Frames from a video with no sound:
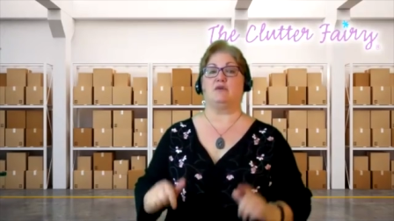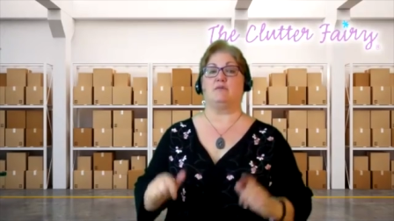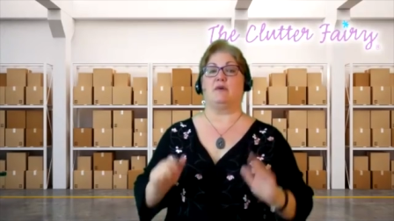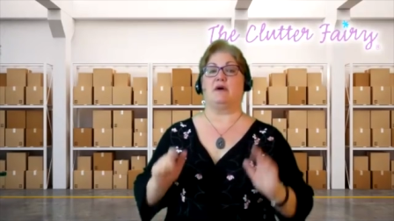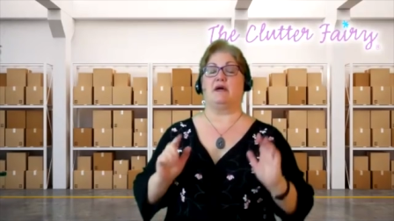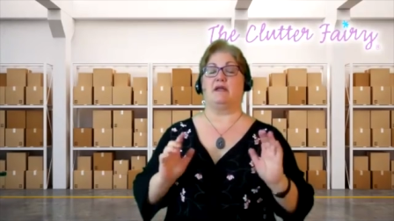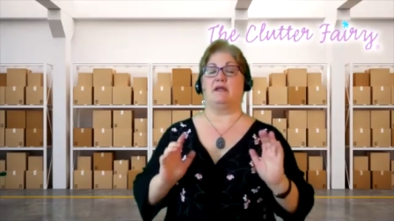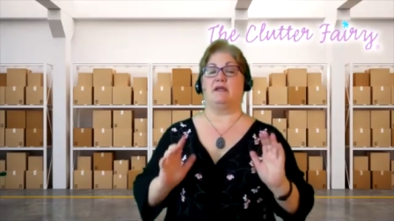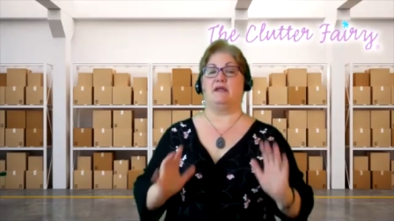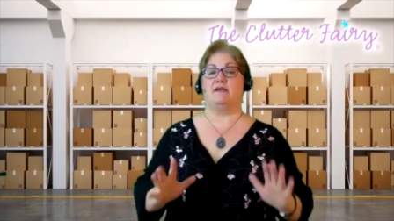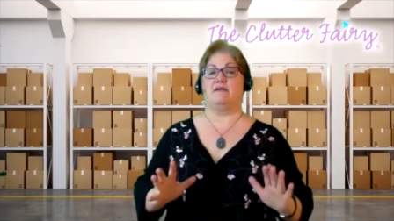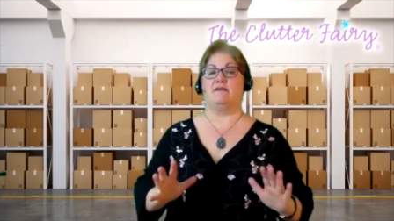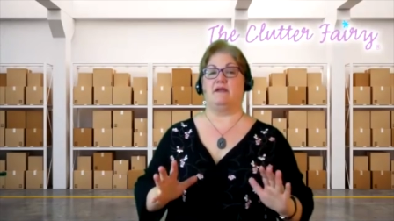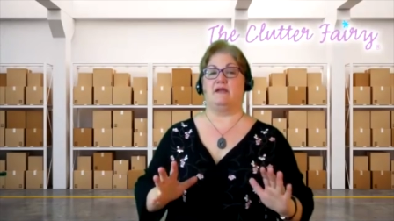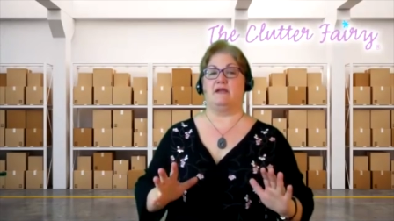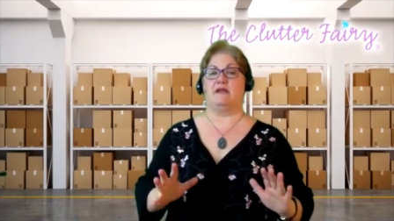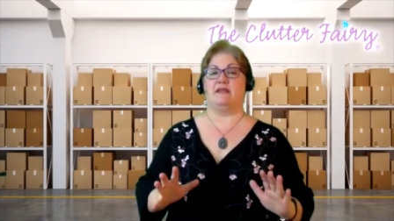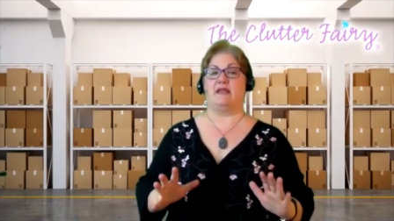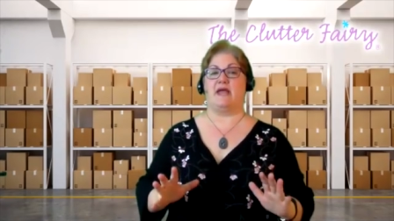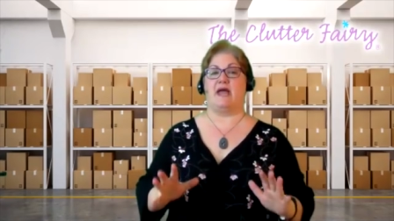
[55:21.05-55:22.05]
But in
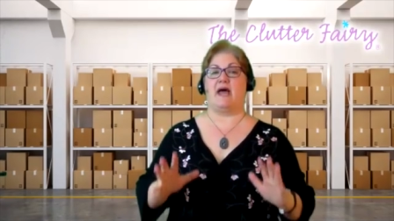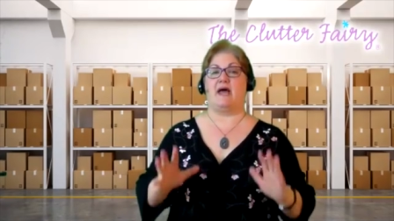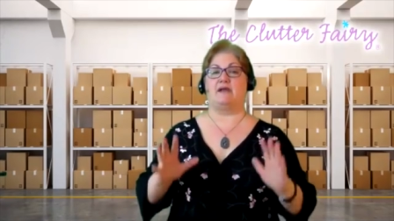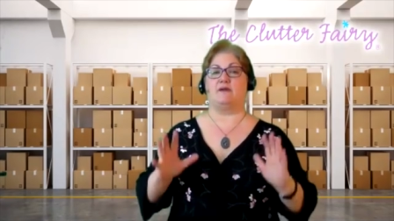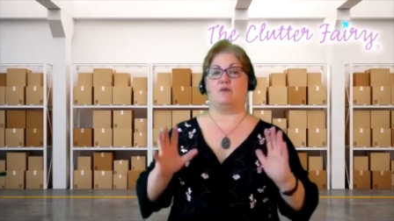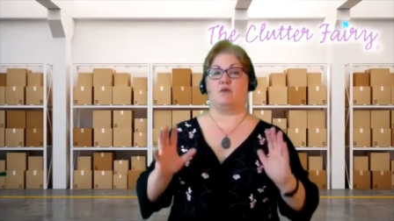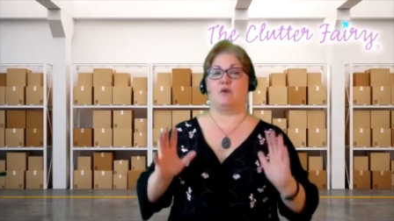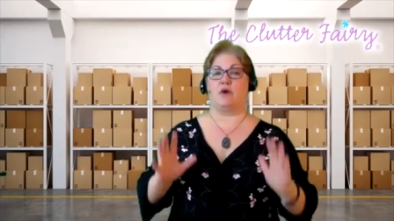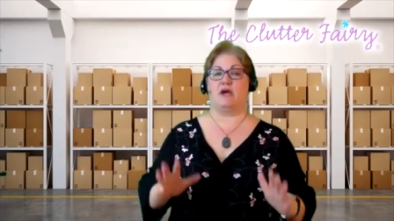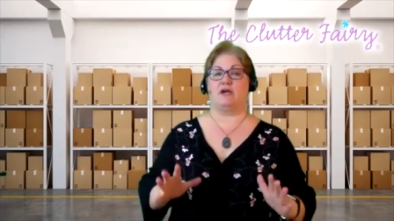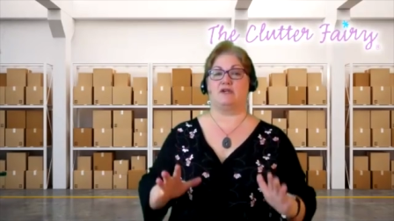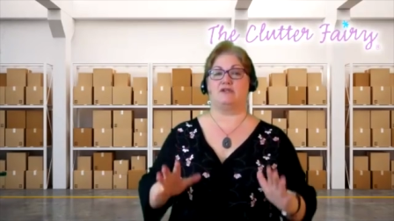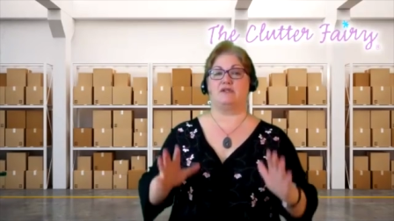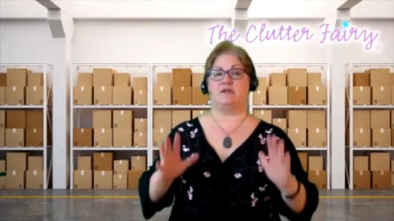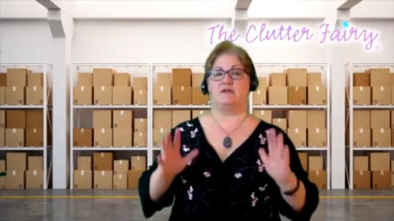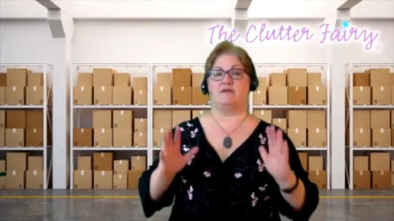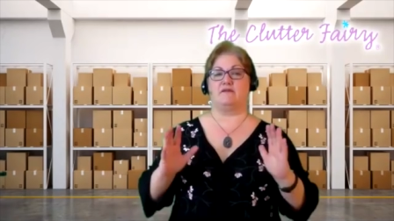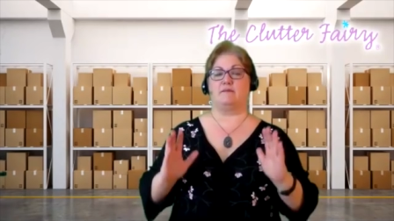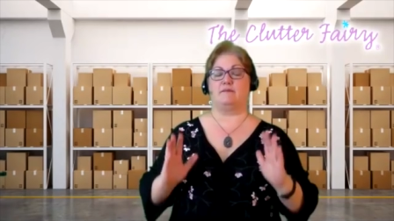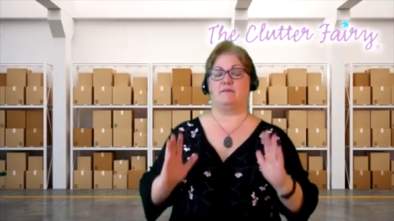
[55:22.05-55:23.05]
that rush
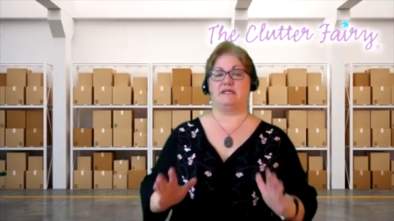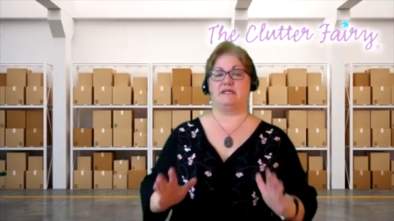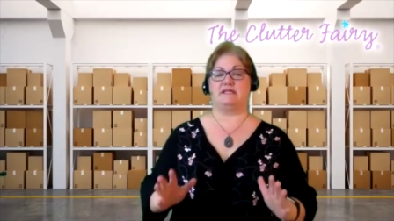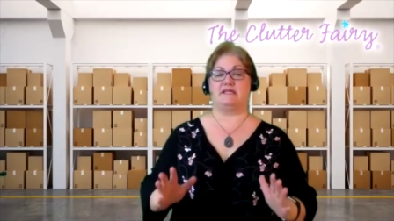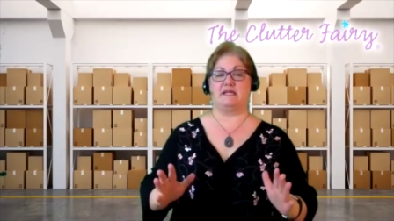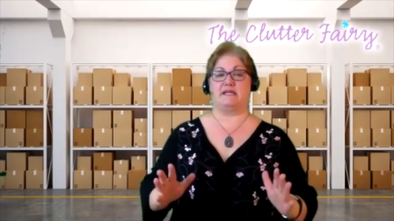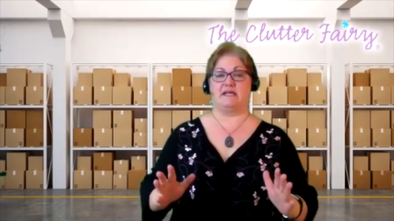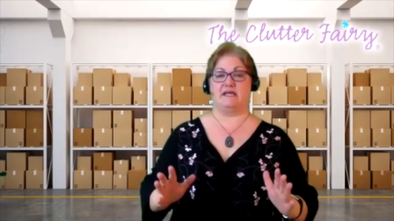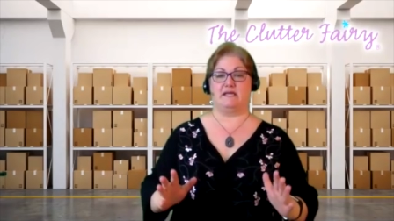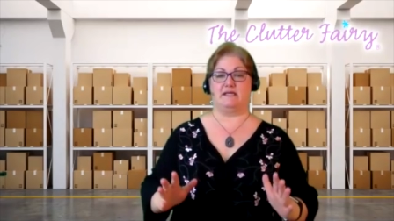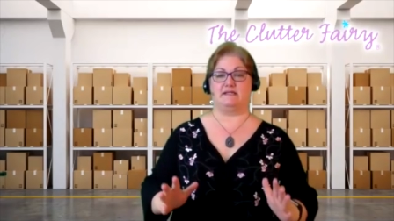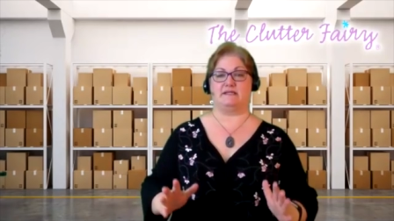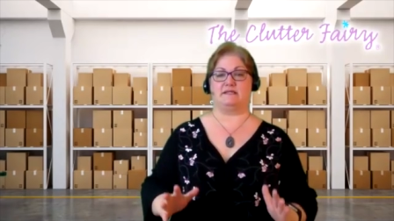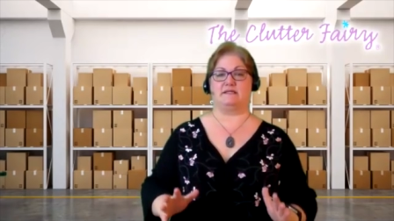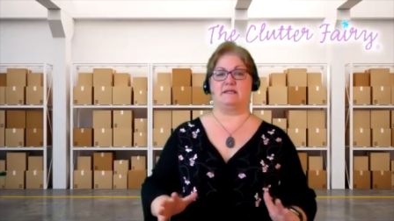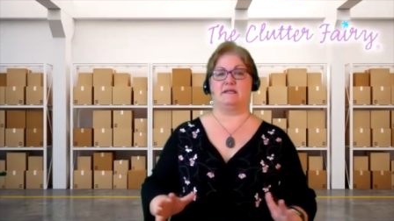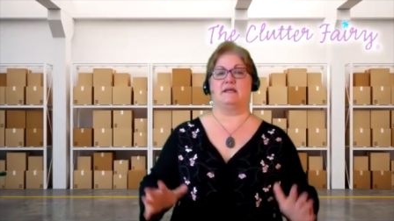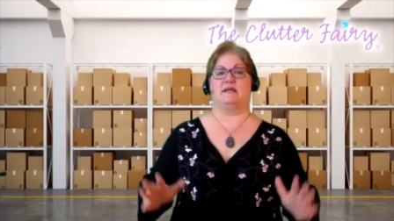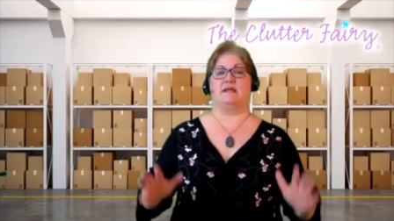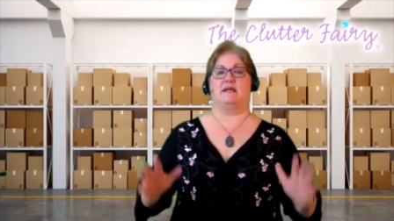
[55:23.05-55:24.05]
and
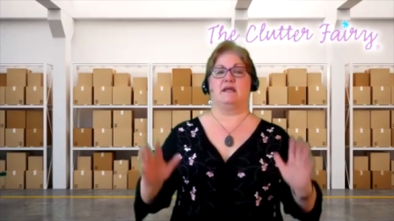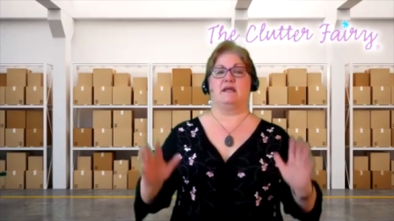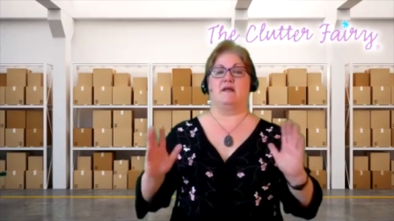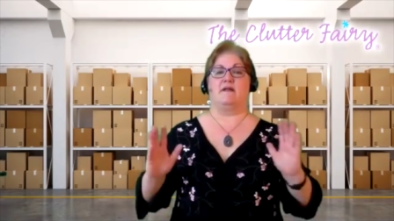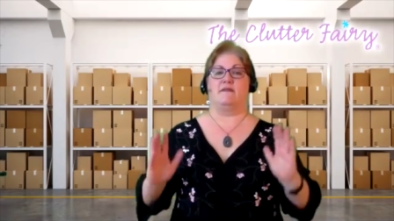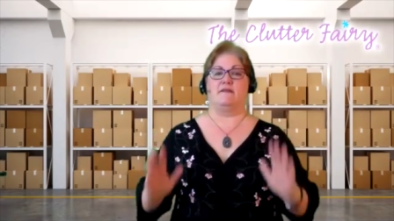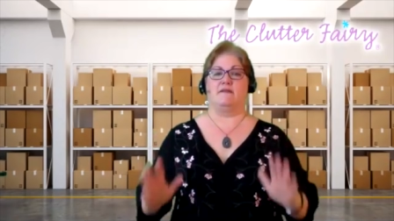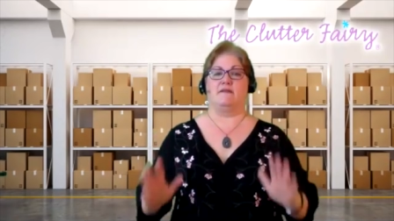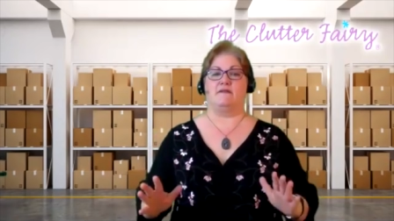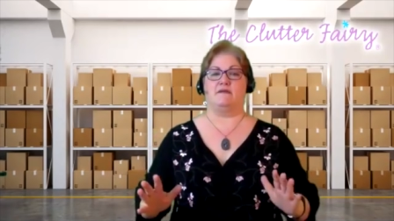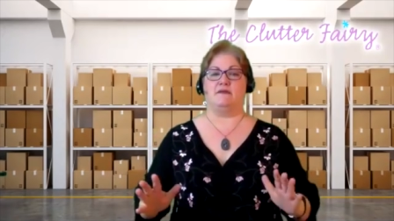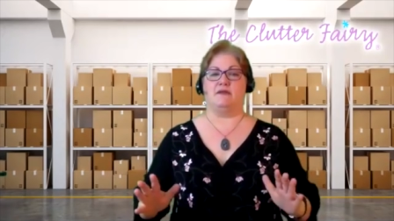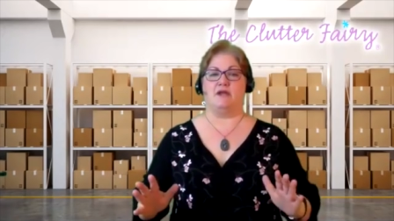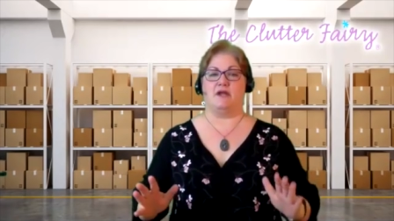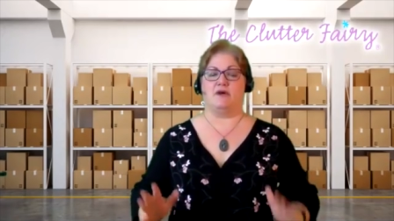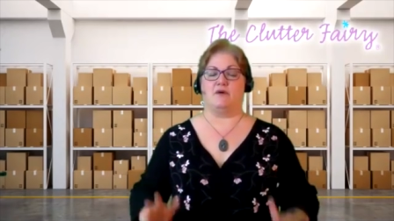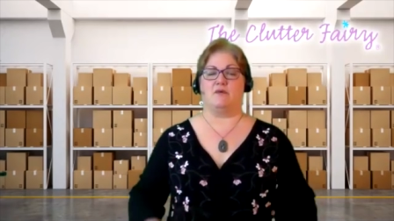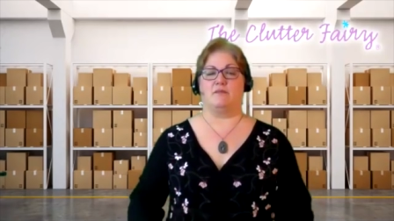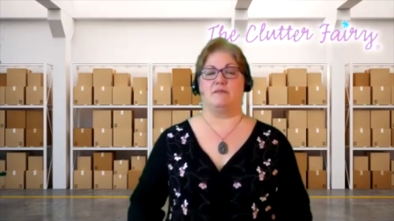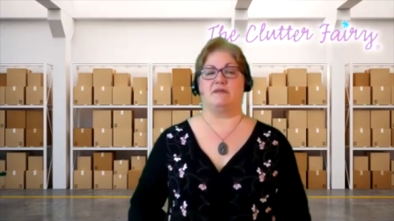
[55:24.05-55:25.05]
busyness, you
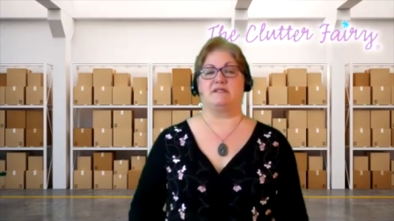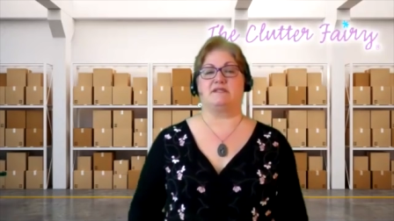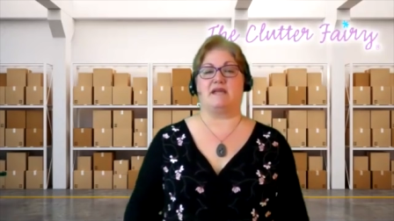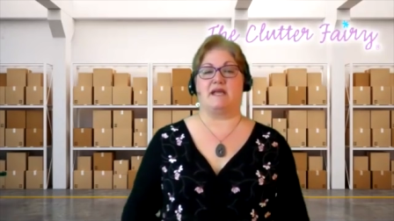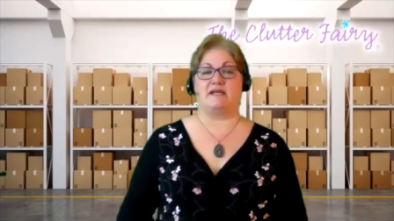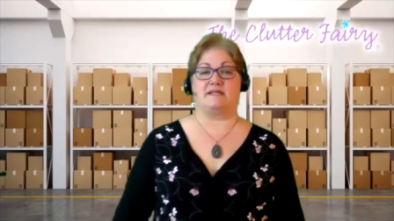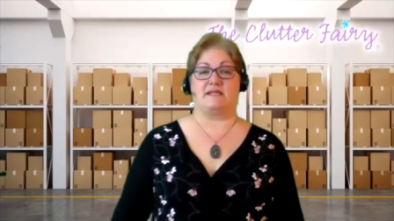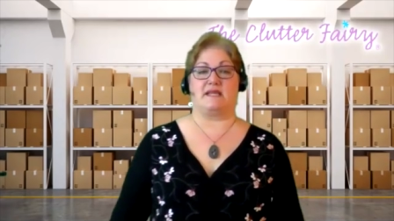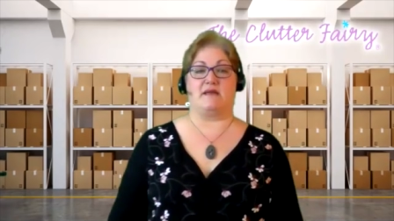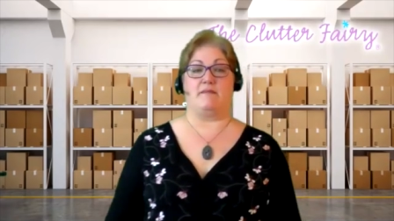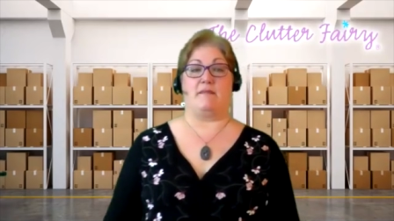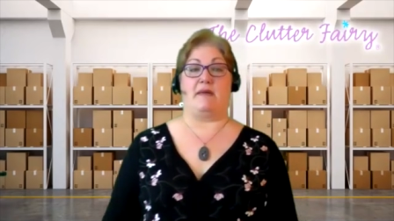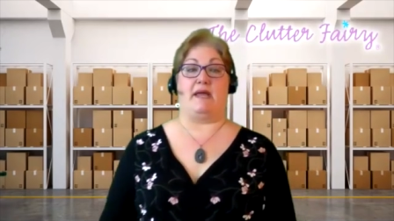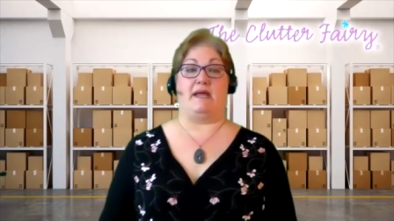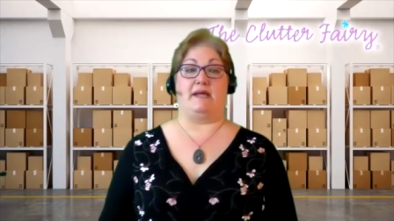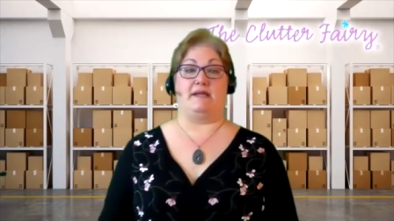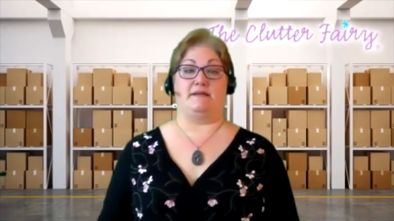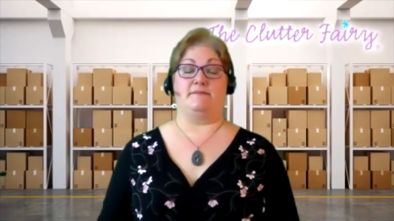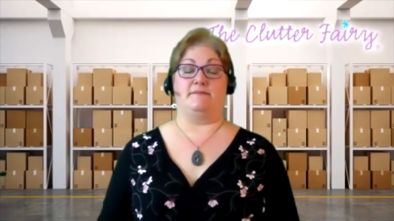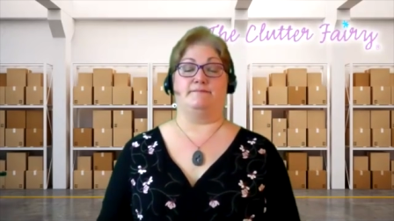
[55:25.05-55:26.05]
know, mistakes get
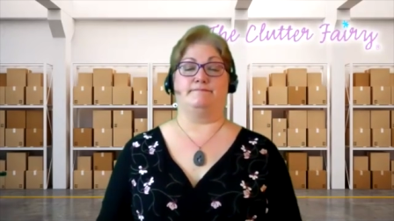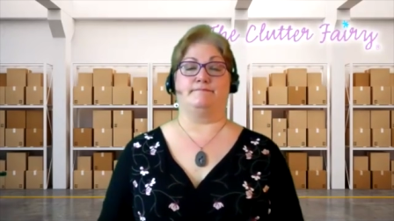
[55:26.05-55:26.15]
made.